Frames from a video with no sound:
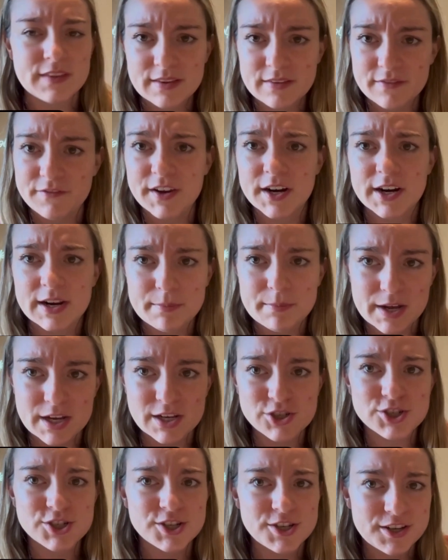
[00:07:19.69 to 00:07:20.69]
very
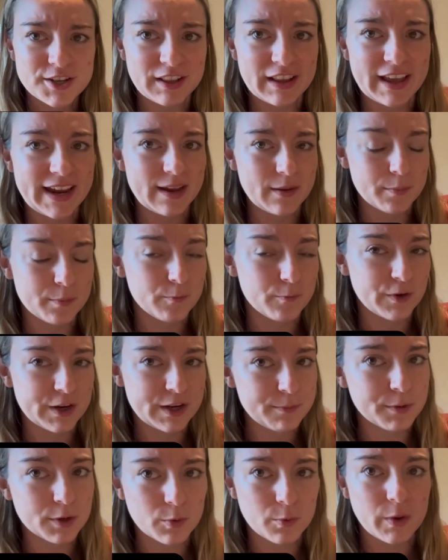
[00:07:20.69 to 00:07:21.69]
much like
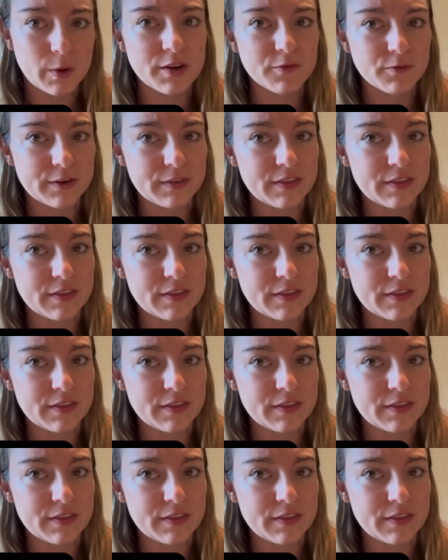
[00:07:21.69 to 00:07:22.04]
read book 1,